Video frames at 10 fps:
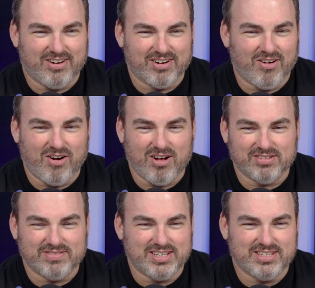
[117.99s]
on all
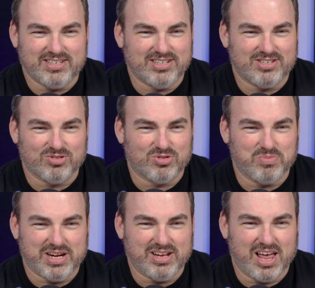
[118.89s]
of DC's social
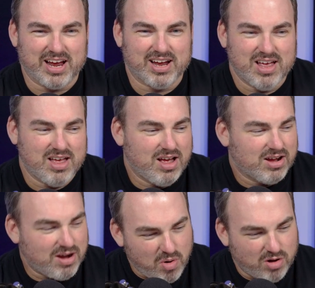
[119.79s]
media. Like,
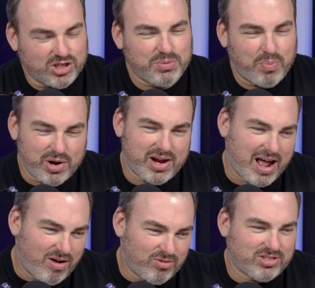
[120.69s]
come on, just put it
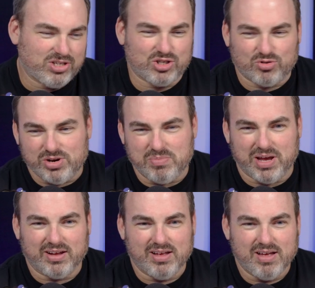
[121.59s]
out to
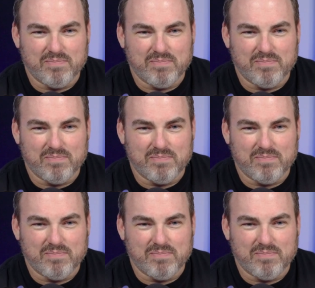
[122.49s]
streaming.